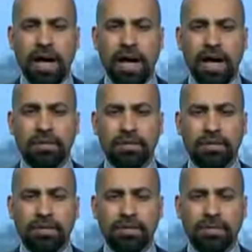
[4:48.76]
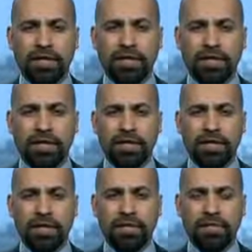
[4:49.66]
and to basically
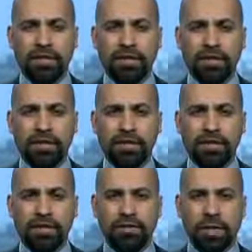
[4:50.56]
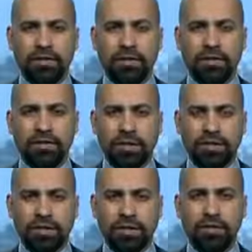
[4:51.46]
give the, the, the general
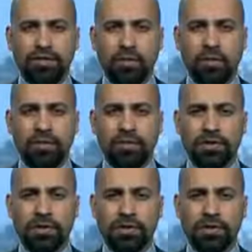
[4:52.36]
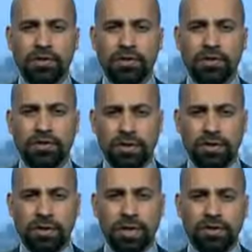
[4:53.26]
much needed support to the, the, the uh,